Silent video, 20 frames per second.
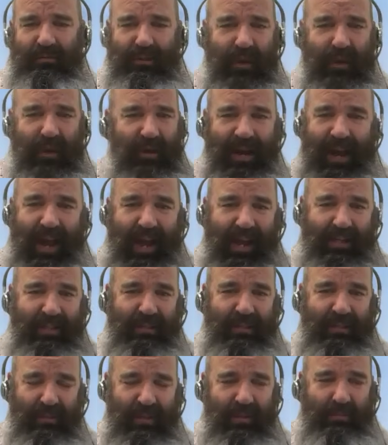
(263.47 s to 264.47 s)
very
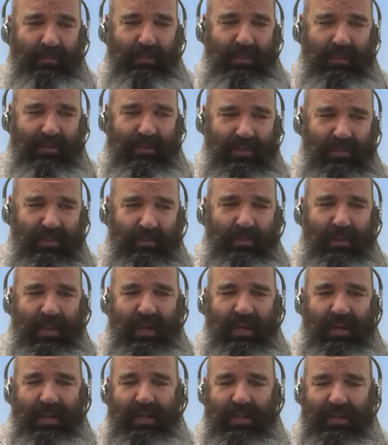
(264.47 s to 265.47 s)
actively
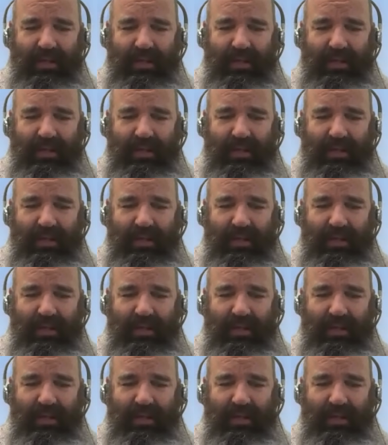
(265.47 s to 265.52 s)
participating